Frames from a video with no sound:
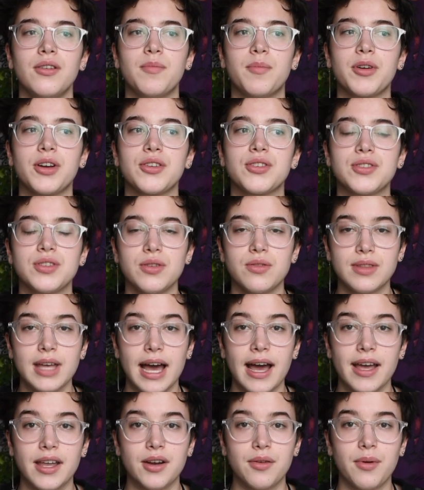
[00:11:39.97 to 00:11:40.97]
pursue
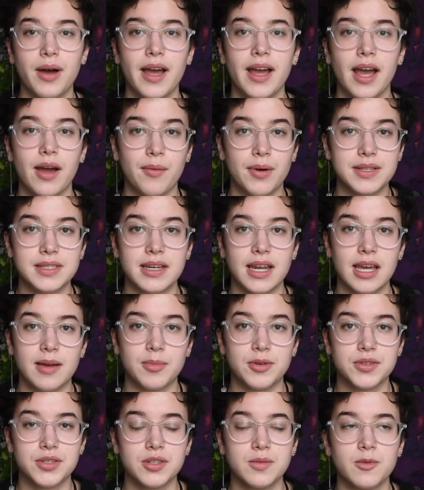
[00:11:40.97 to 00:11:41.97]
that in a way I wasn't
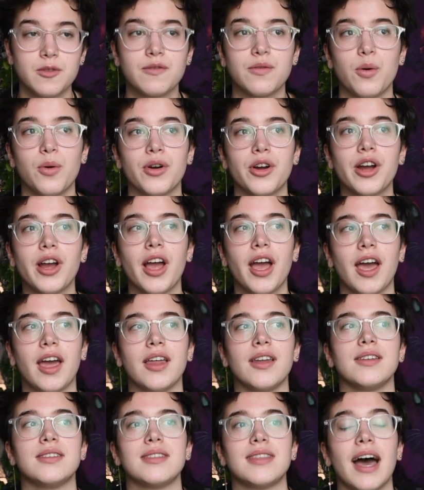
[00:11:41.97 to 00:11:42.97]
able to before,
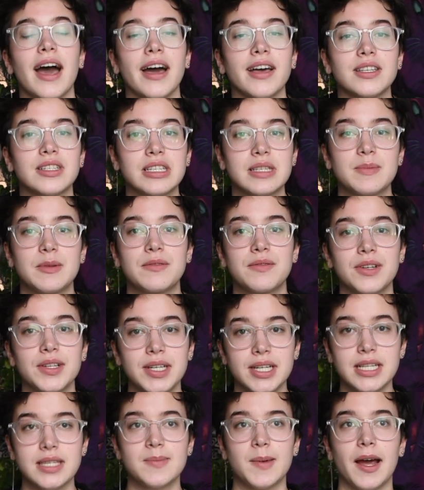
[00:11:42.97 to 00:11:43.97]
and that has just been
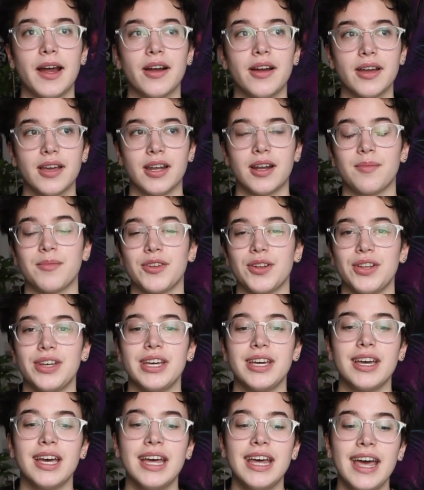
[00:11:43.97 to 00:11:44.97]
really inspiring, and I'm
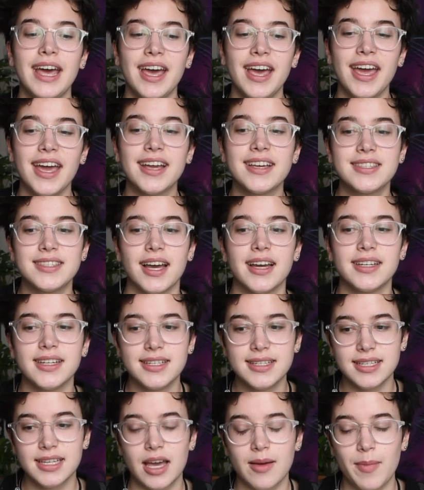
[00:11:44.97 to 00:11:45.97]
really
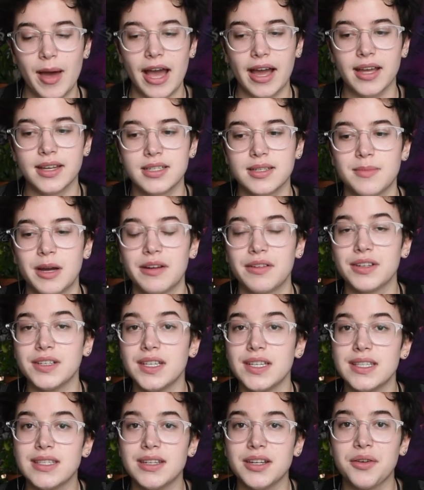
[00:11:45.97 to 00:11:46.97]
excited to get back into my
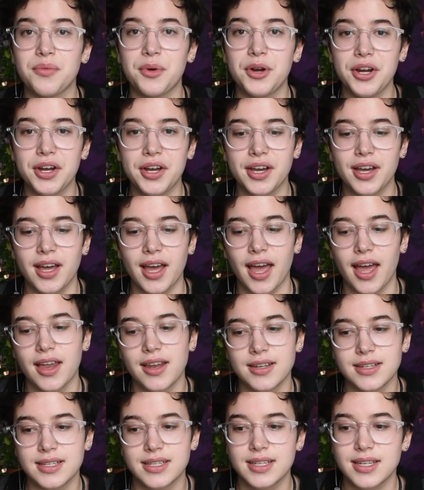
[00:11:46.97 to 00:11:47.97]
realistic work,
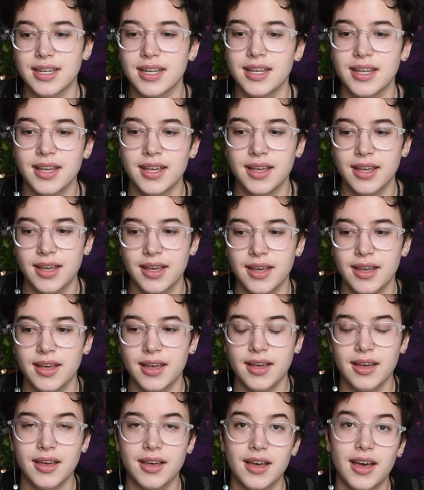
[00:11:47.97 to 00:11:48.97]
and
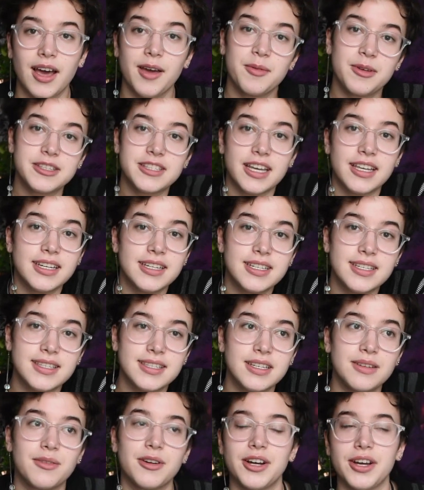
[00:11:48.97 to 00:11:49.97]
I'm excited to
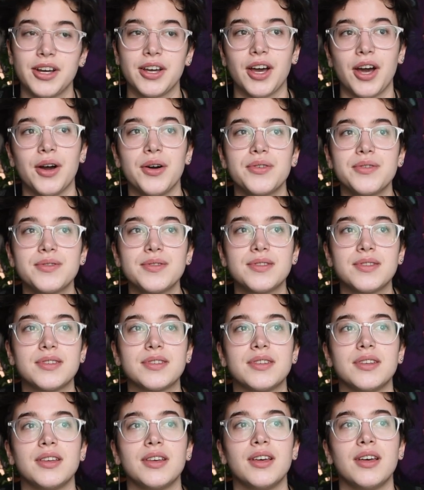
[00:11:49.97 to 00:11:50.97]
see where it
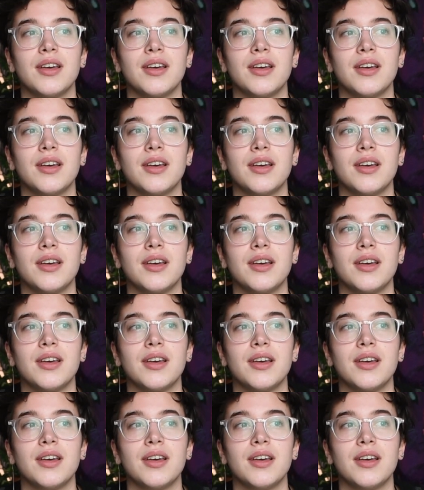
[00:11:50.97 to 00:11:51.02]
goes.